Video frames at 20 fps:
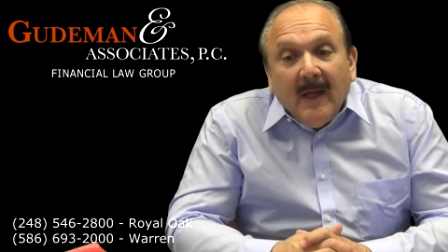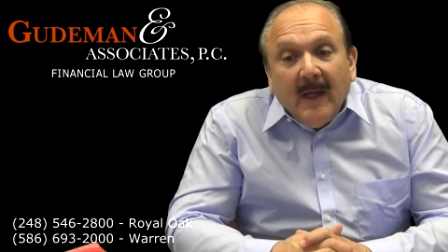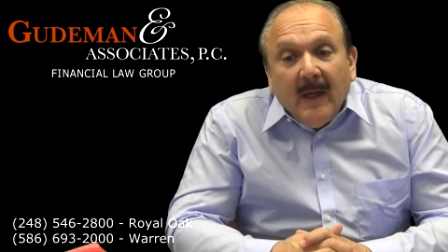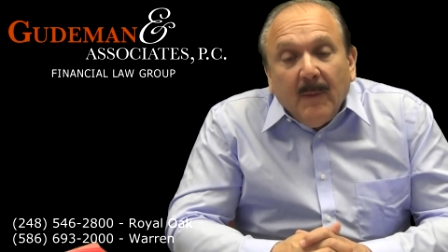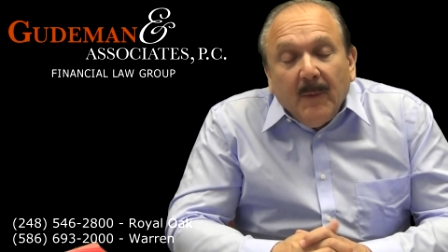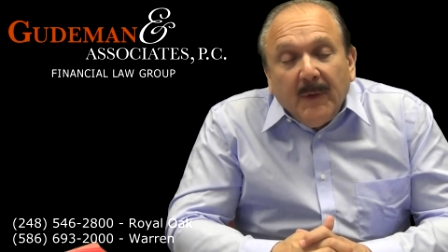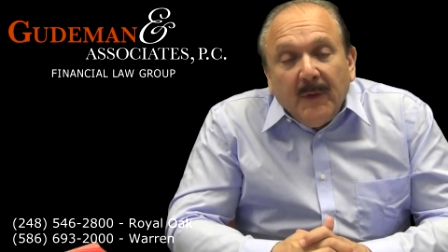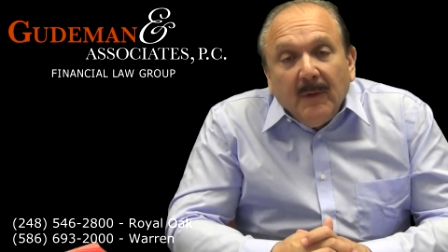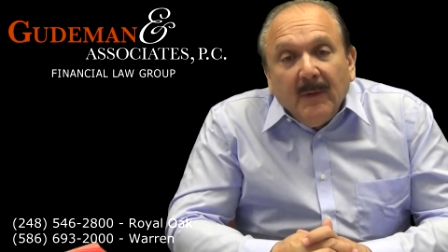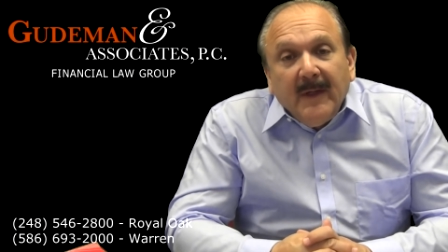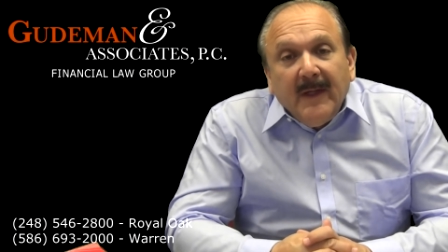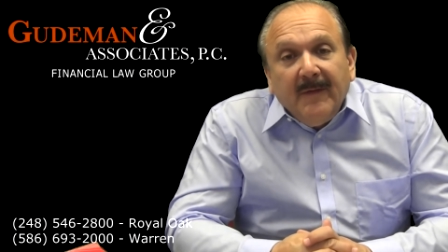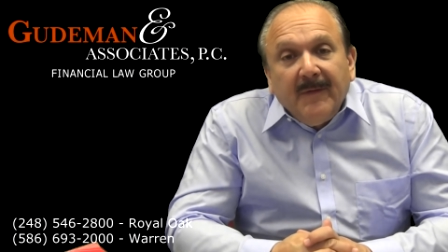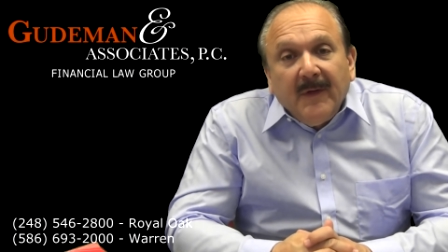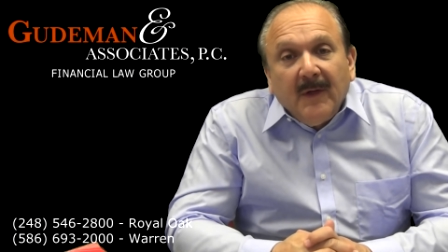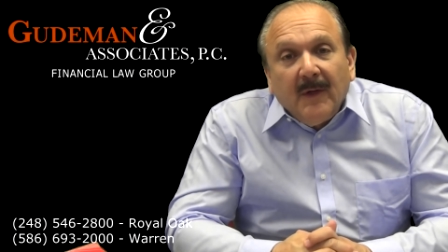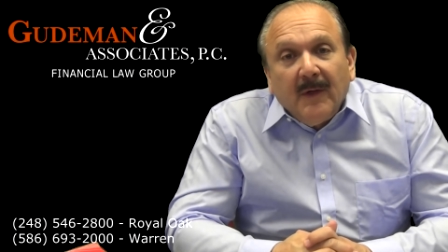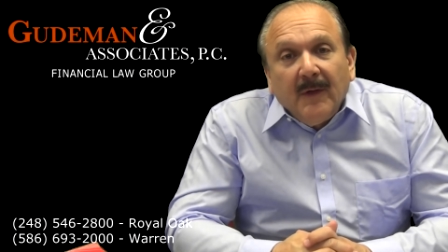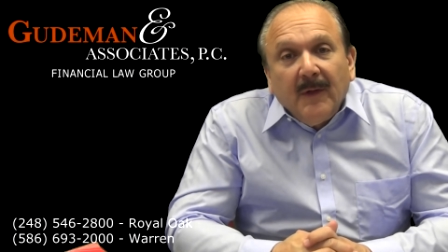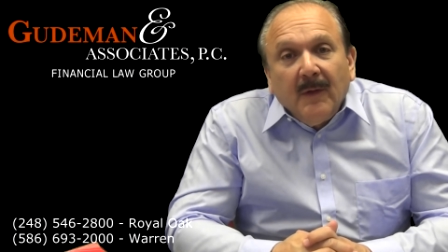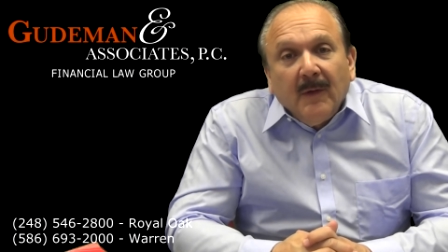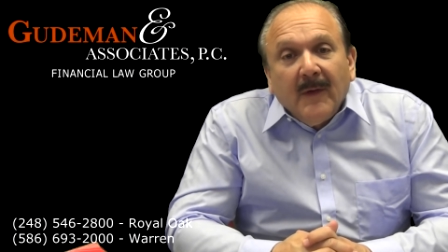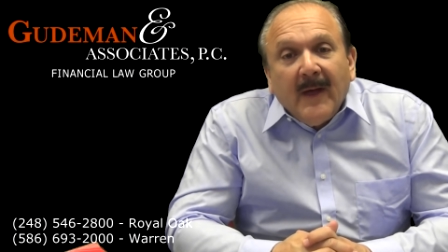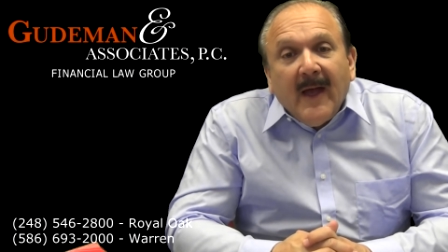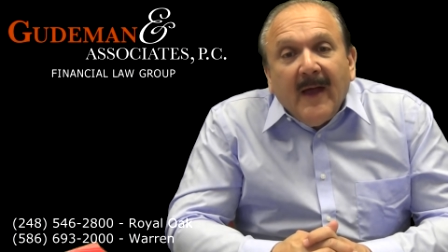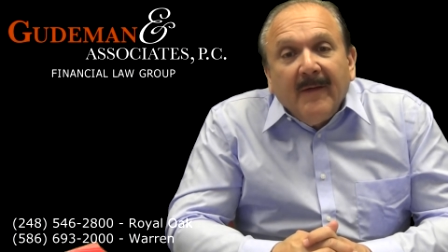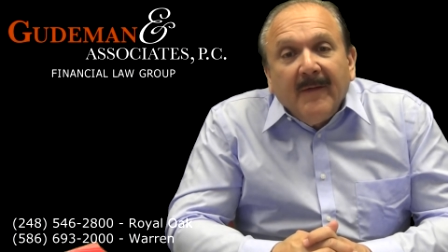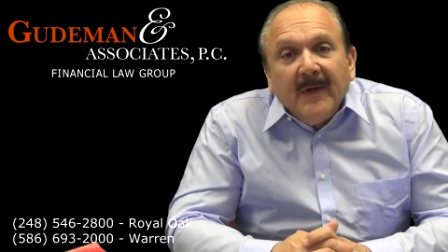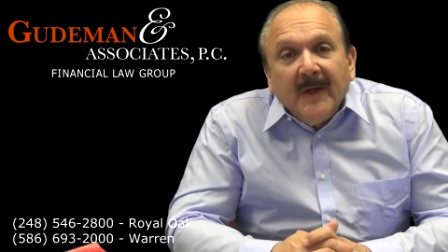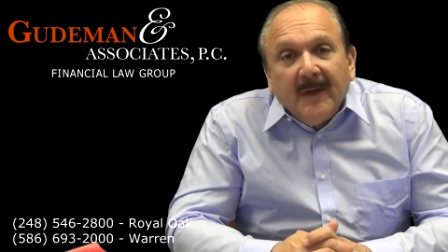And when you leave here, you'll
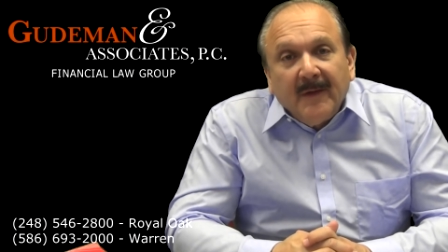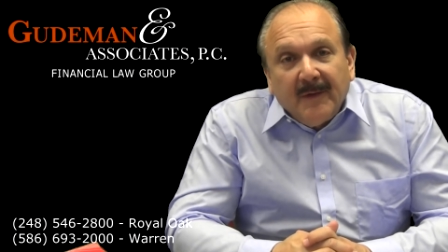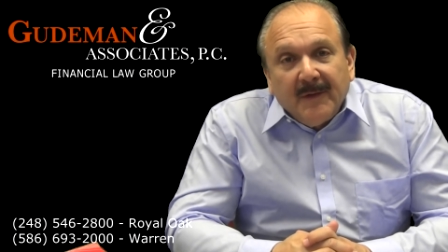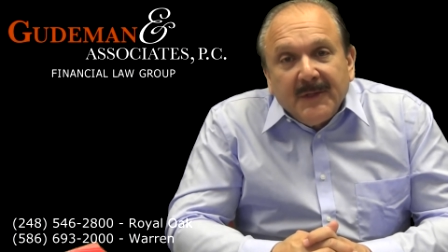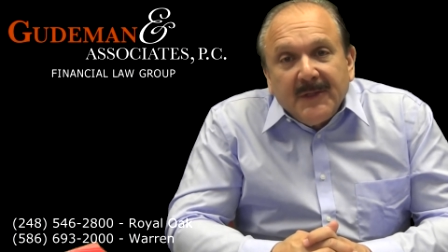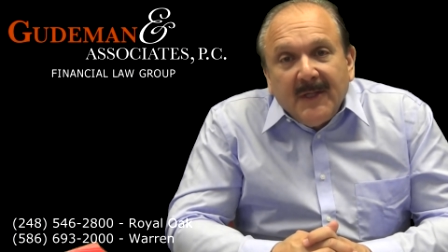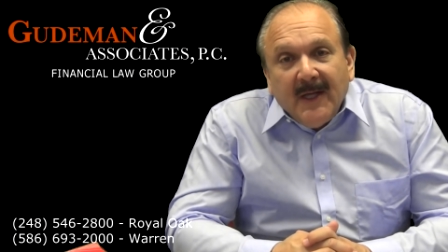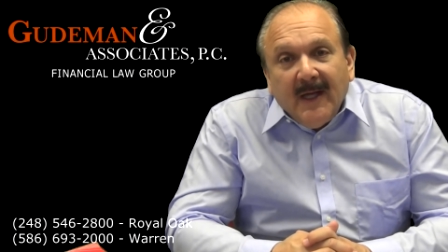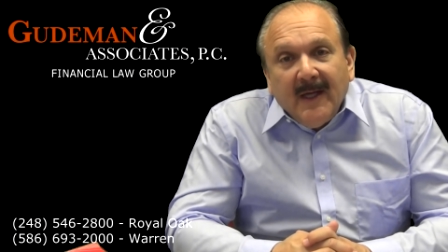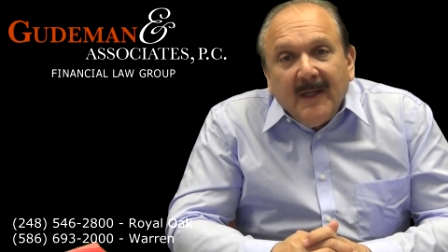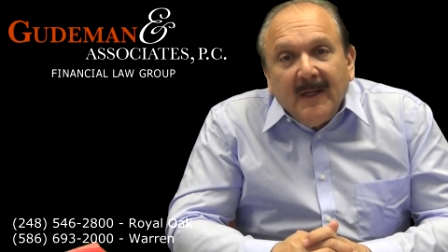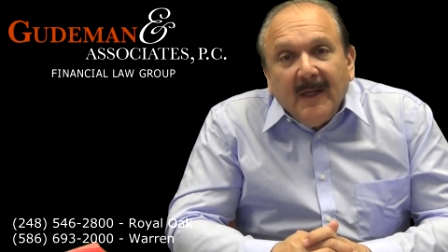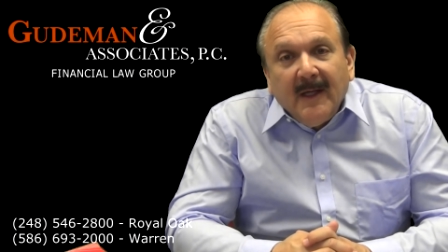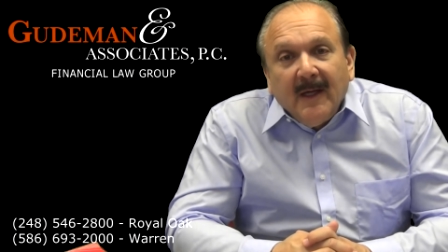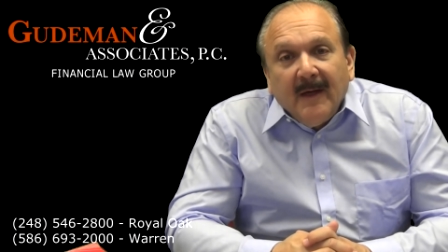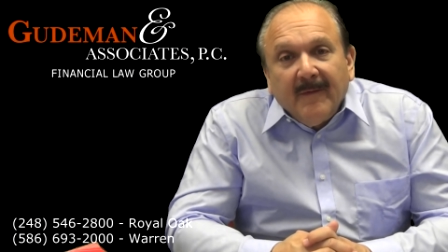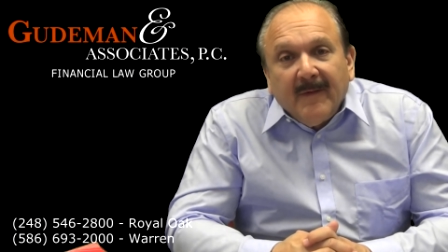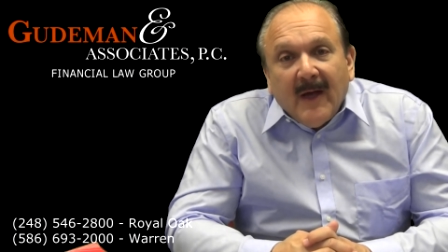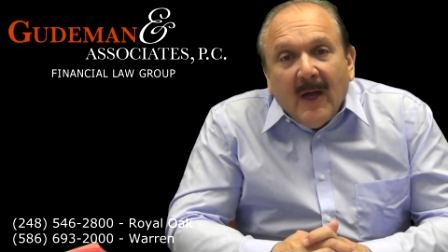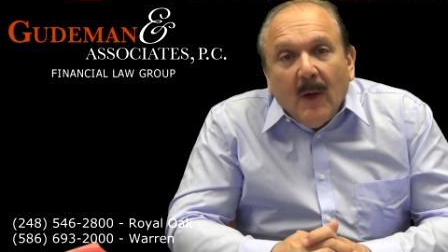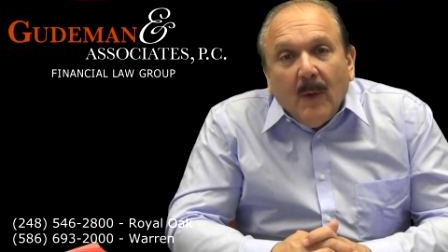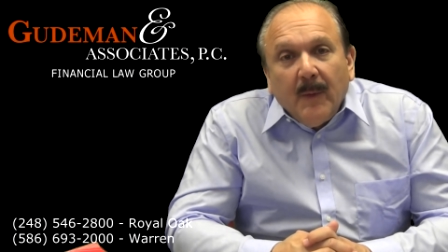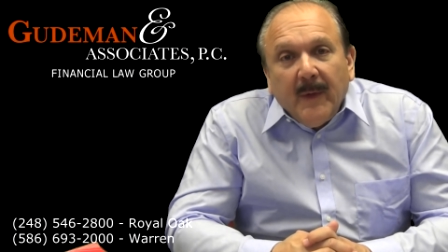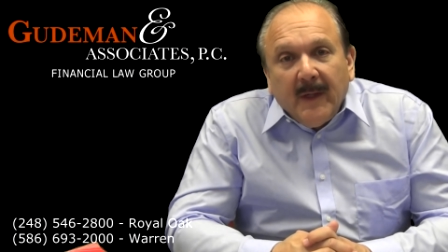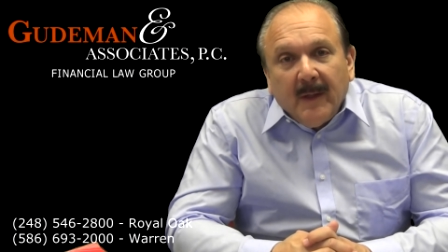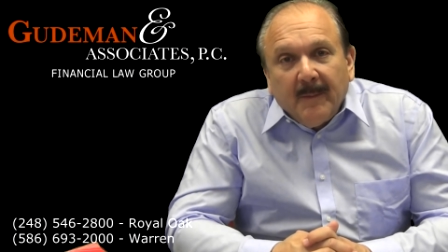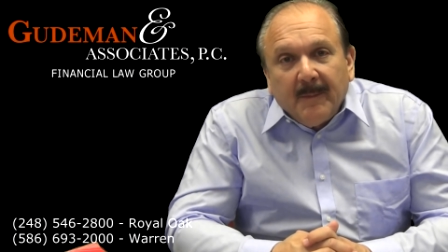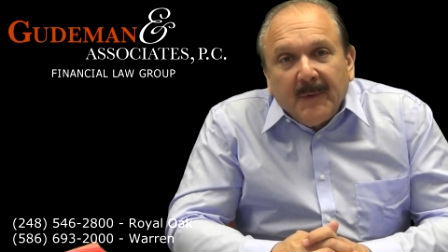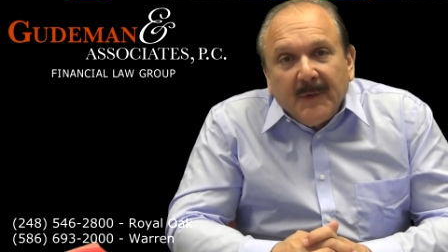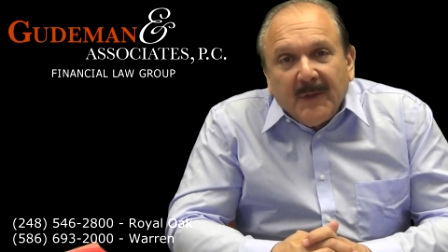have an understanding of how we
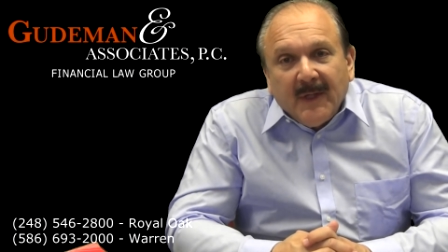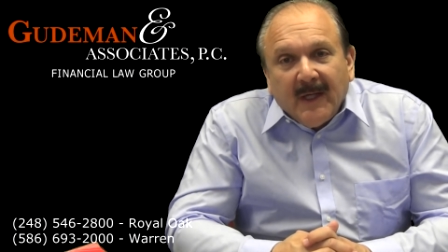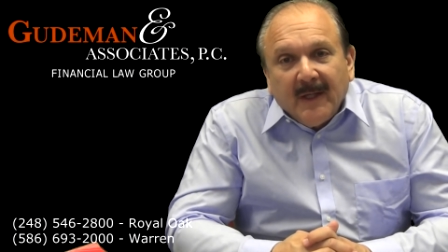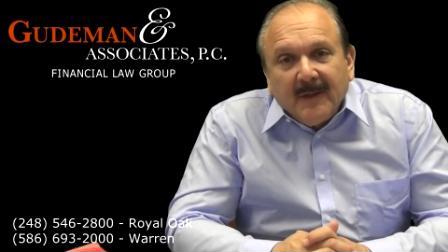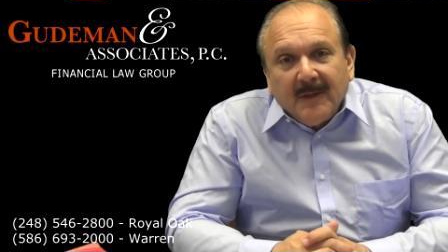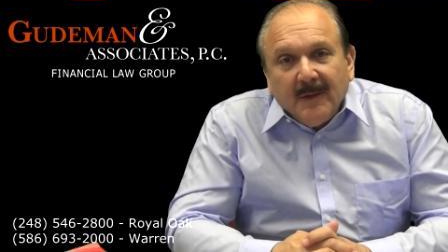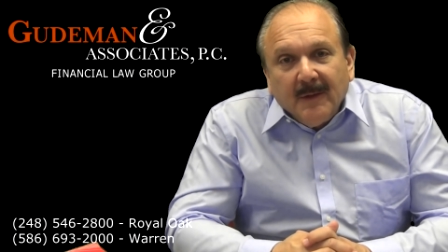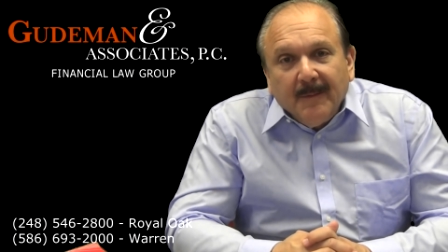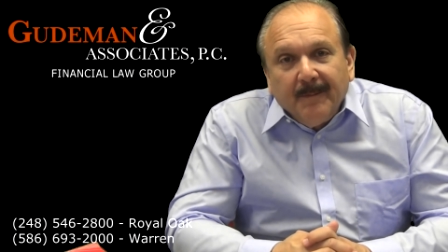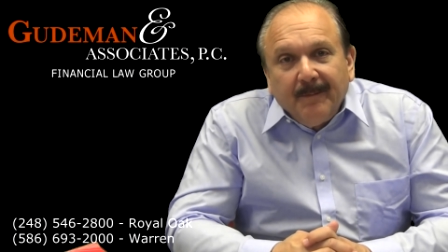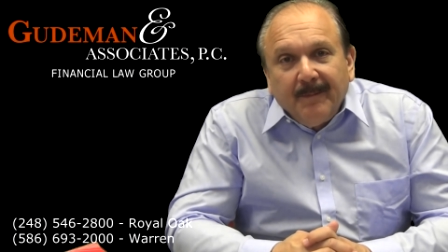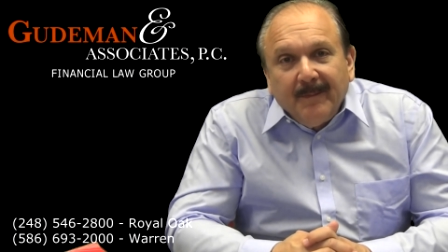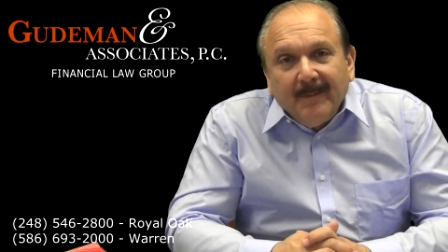can protect you.